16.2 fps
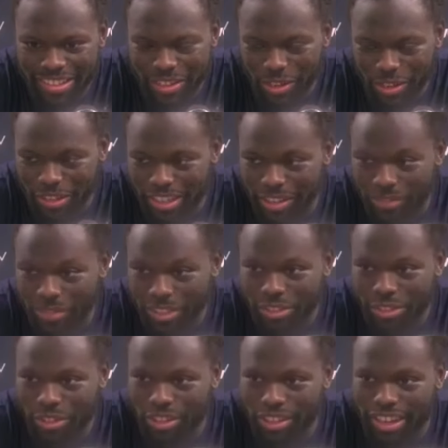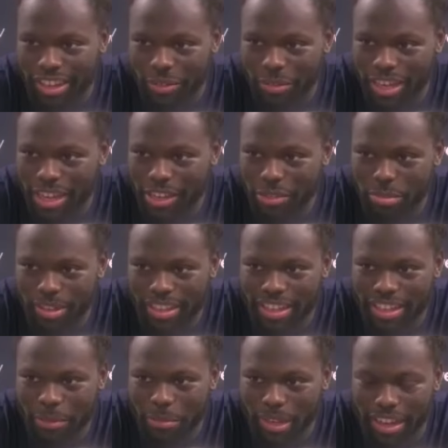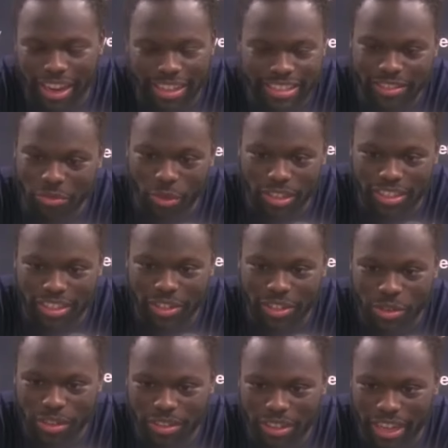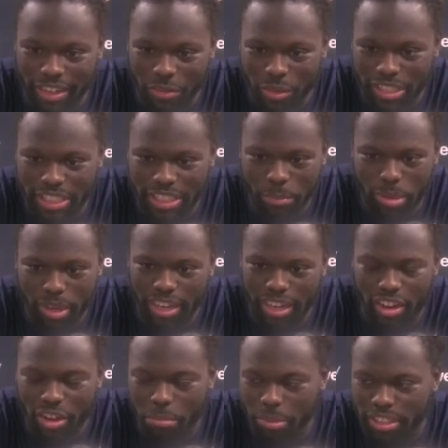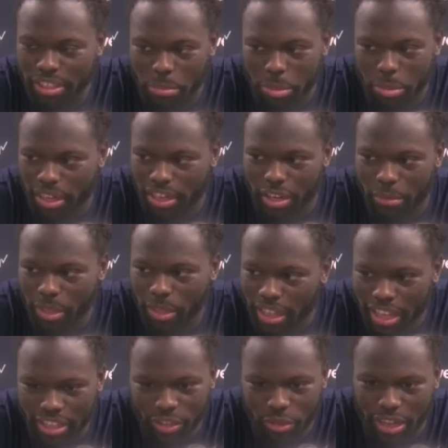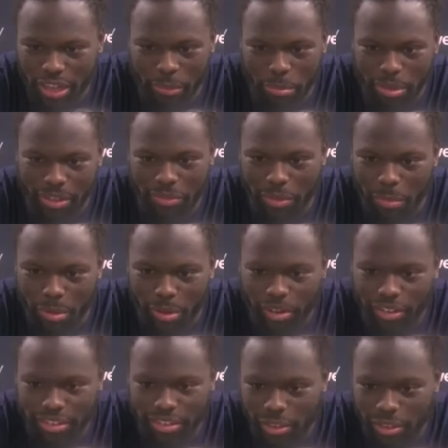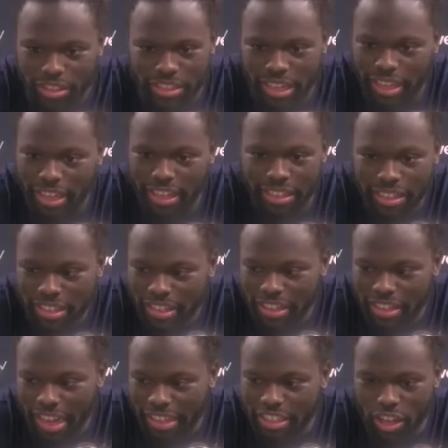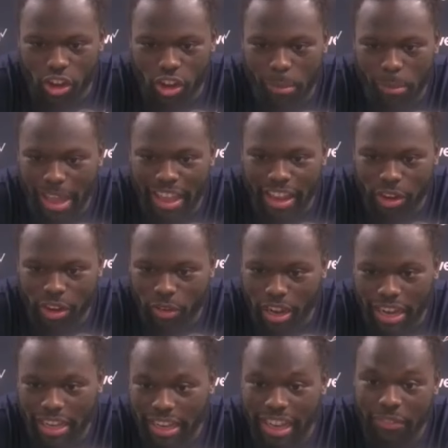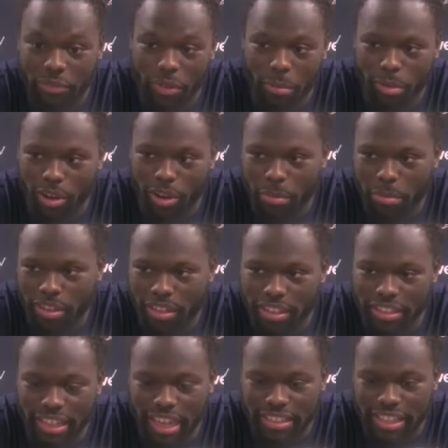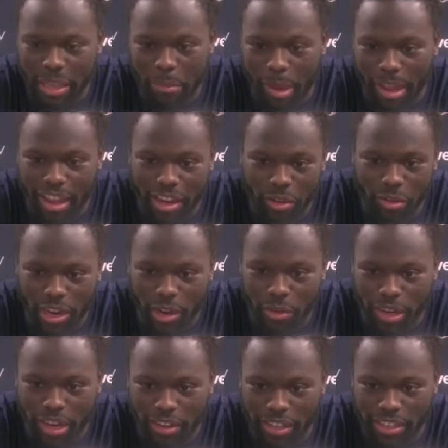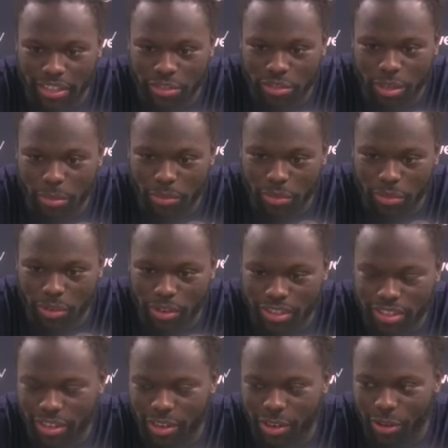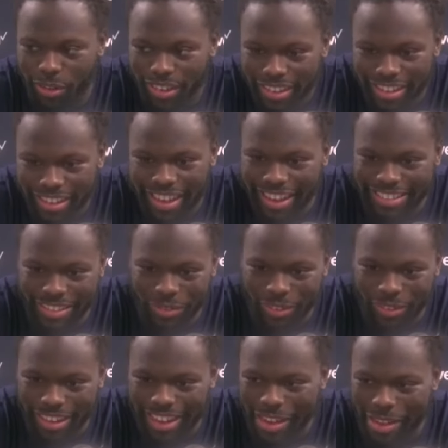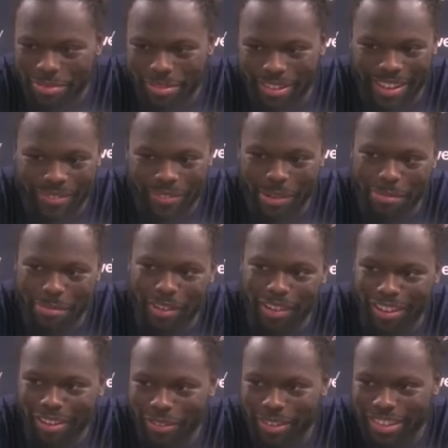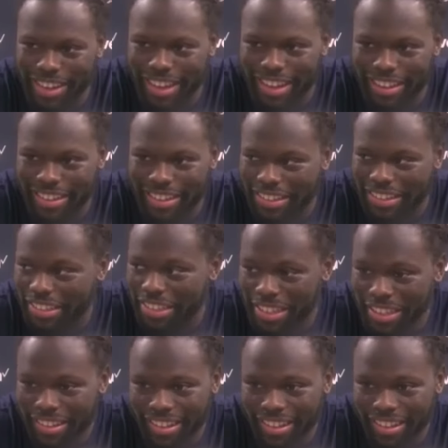Oh, yeah, for sure. Like when I was playing, I'm like, I just want to do it. Like when she put it on me, you got to play football. So it's like I took all my anger out. I like football because I can take my anger out without getting in trouble for it. So I just went out and played football or whatnot. And